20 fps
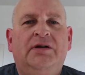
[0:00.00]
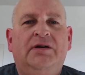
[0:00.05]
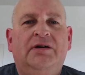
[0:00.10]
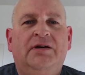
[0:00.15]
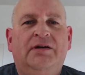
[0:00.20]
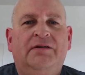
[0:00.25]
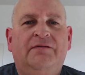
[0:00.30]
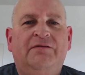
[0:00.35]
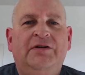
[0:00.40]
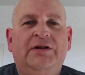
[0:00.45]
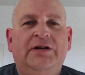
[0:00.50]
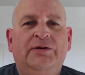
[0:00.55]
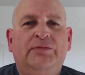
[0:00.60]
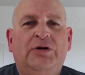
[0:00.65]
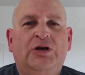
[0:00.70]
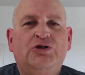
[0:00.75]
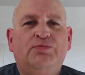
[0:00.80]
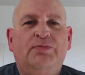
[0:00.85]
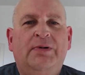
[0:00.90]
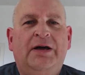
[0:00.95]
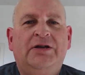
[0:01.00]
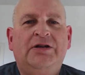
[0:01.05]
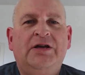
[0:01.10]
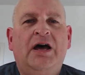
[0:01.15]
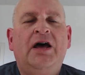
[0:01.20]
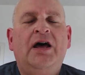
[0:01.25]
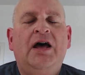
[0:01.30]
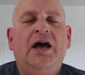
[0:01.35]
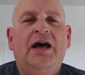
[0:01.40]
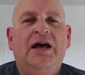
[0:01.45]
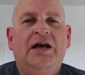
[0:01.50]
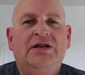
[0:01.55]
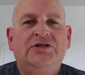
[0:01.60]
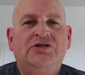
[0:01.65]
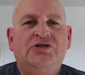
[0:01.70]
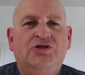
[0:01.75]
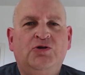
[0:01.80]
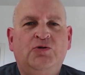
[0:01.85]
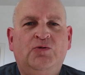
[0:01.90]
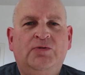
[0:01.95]
and feeling much better
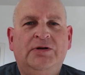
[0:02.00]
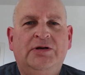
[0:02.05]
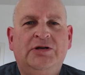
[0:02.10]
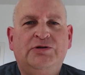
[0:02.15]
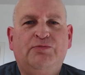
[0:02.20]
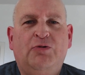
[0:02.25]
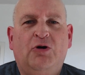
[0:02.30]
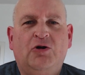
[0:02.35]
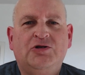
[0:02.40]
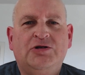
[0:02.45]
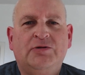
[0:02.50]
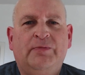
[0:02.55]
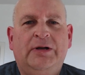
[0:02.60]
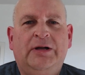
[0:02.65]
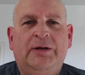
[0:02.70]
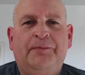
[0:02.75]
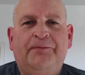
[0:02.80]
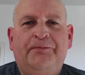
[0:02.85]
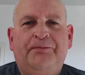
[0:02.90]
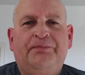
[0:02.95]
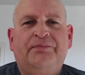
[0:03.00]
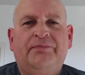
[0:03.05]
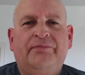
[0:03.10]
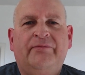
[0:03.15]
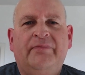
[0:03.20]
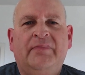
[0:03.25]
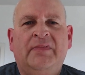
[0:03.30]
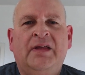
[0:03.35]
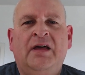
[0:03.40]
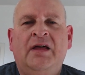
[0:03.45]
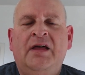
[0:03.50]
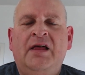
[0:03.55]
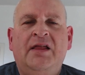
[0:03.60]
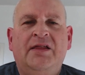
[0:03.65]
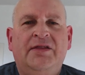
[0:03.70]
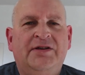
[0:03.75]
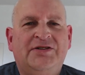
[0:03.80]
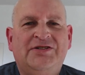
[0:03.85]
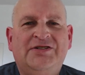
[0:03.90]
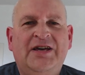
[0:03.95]
as soon as possible.
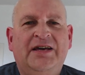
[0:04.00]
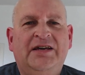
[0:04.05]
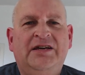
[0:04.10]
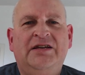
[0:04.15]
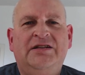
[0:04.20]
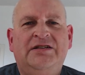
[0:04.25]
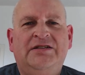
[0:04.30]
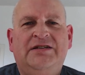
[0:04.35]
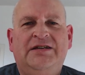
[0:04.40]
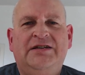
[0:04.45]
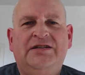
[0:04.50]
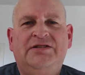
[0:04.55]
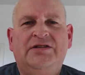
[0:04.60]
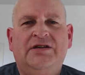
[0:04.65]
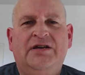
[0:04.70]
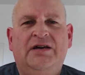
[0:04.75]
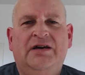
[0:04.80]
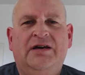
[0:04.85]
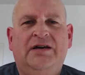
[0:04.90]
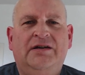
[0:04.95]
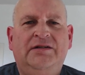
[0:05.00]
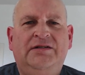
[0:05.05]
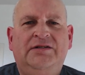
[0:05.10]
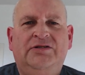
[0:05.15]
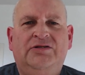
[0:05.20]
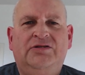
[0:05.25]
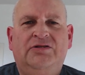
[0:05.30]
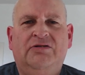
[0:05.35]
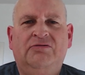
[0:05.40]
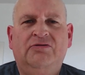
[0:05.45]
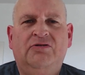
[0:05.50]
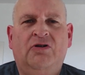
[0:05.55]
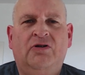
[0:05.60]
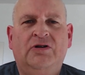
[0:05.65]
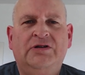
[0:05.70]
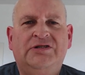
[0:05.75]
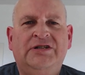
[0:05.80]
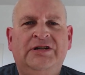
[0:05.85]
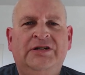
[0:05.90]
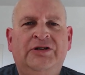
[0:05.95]
The second is, I don't
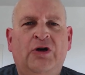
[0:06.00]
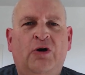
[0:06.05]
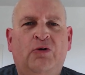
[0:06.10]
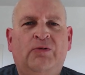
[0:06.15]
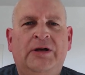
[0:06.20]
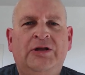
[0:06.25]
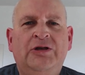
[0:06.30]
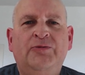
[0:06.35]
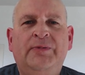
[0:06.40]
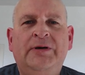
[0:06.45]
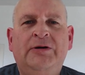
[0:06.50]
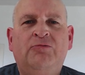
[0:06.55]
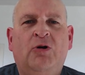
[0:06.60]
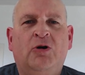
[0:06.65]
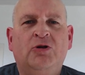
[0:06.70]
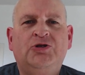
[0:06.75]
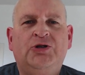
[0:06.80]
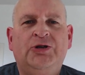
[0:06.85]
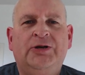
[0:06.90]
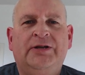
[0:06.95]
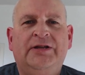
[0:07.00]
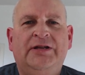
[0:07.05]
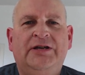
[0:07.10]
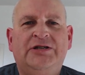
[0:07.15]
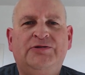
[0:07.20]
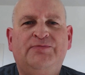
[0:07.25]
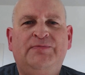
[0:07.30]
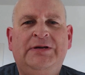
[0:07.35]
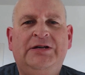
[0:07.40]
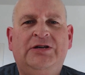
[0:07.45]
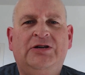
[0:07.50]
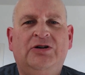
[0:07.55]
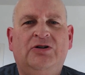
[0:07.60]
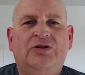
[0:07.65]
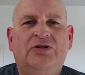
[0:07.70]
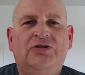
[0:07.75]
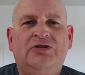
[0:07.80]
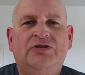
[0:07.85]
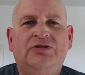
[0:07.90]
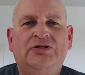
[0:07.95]
honestly know when you'll be watching this
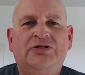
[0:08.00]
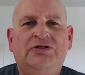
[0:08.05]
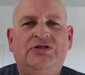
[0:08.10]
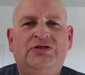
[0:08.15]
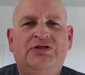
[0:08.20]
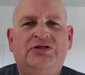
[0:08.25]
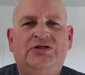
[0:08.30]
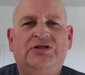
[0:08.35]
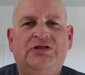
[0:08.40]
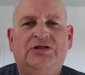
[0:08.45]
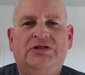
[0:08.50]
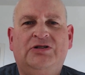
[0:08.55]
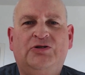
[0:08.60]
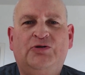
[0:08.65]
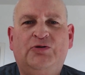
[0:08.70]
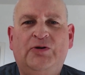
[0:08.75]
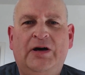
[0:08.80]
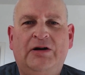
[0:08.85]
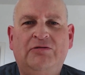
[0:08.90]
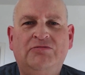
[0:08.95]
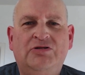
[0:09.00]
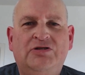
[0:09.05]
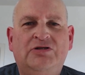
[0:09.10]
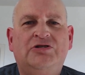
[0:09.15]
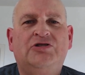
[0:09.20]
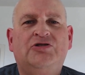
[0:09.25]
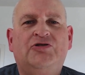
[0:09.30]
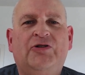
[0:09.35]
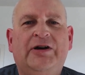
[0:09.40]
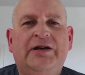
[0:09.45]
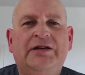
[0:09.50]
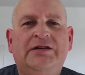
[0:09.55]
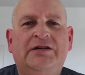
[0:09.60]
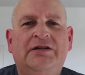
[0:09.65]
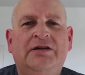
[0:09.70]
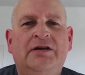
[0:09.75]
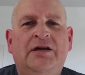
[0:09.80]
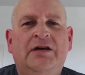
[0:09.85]
because Crowdstrike.